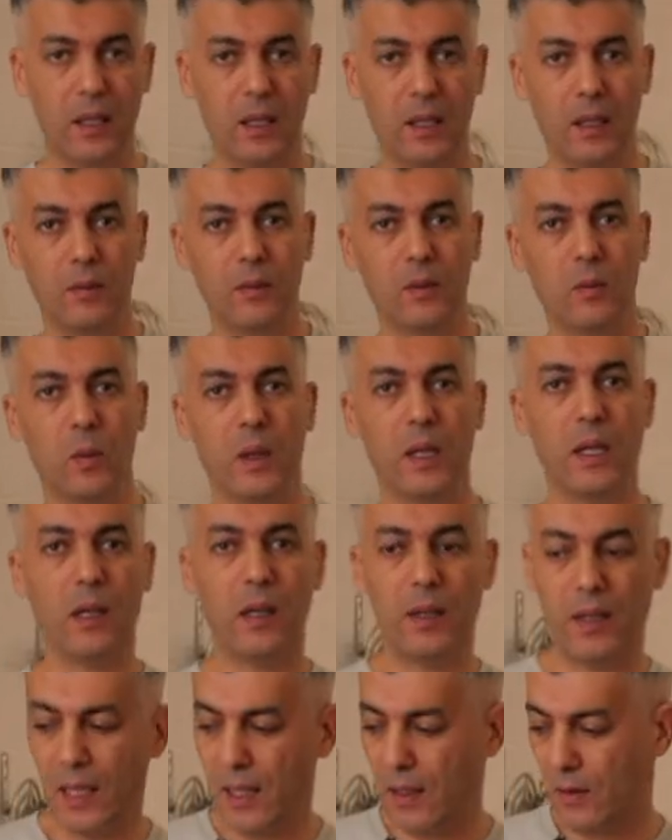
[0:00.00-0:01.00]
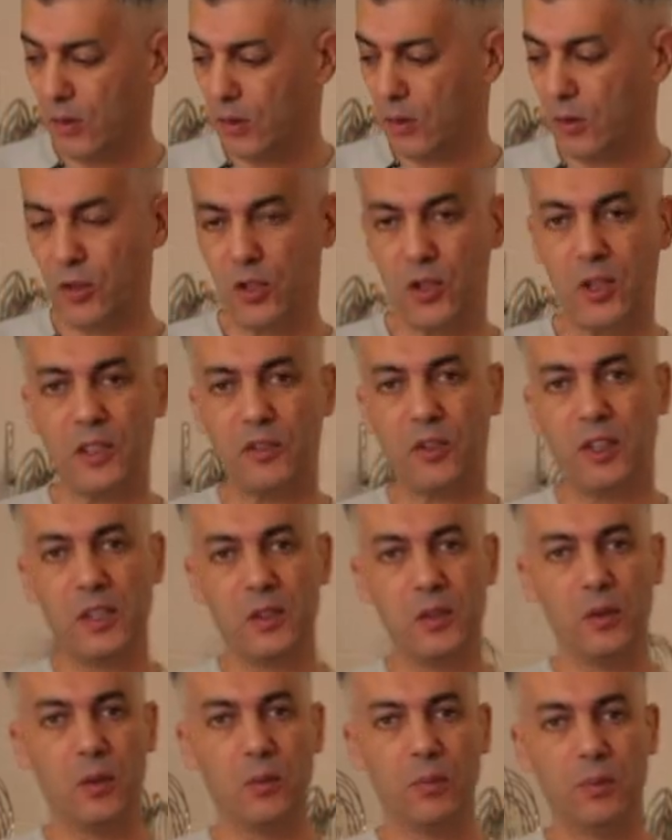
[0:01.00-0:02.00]
and we are now going to transfer
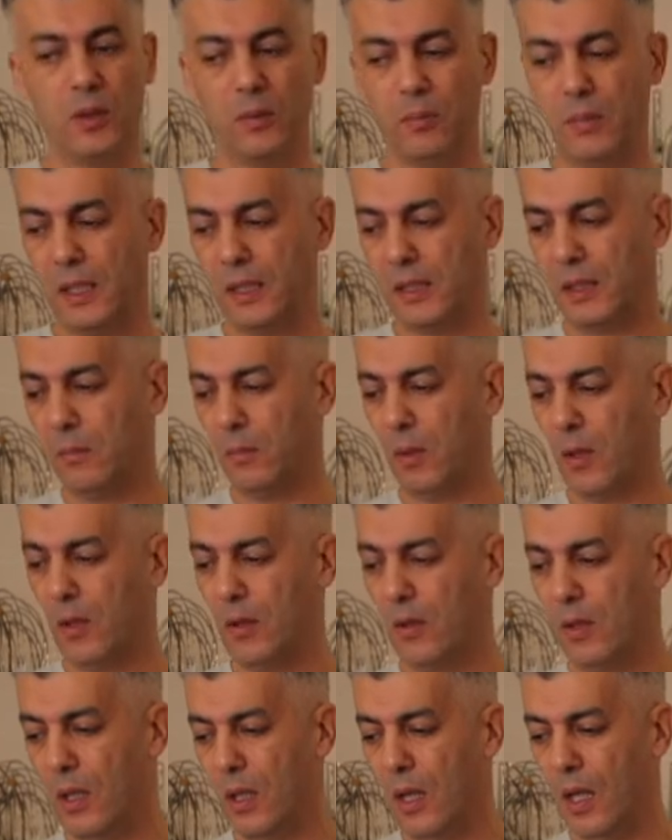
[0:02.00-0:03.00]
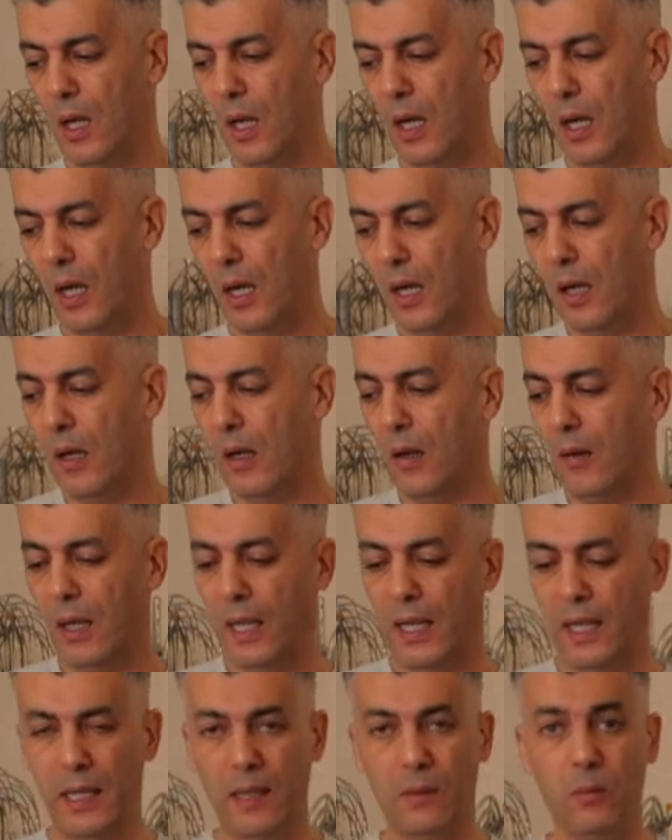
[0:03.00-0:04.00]
into the, the mixing bowl uh,
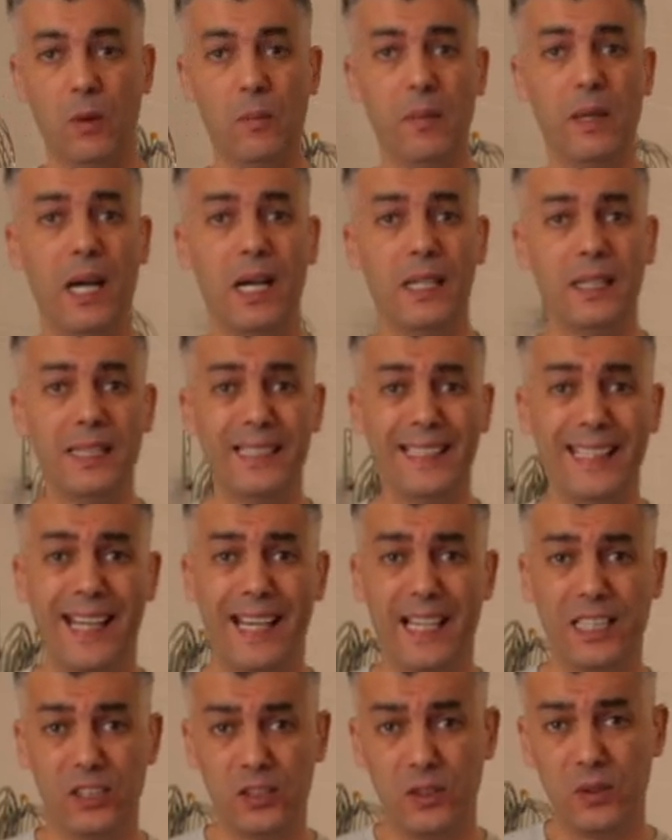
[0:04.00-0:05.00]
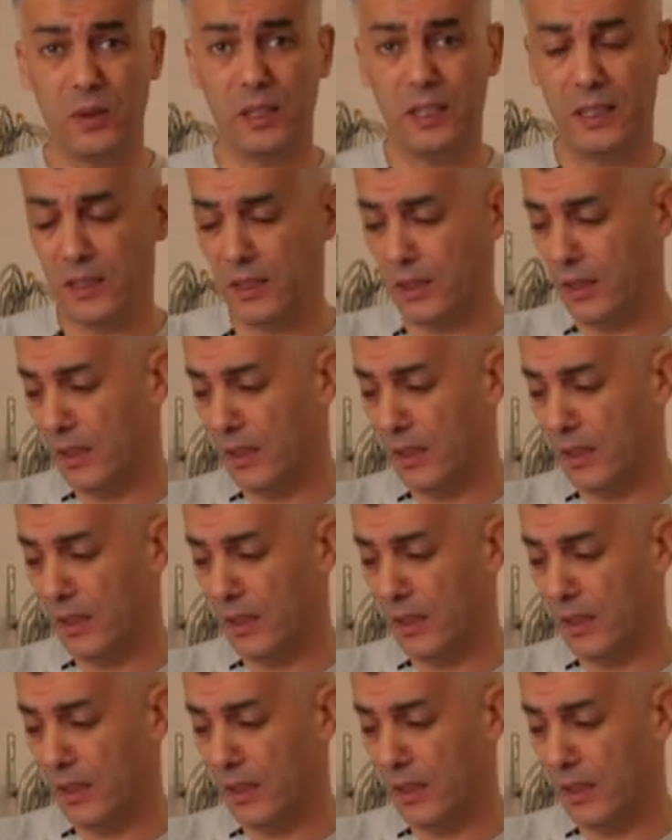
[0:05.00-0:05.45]
and we'll be adding the eggs to it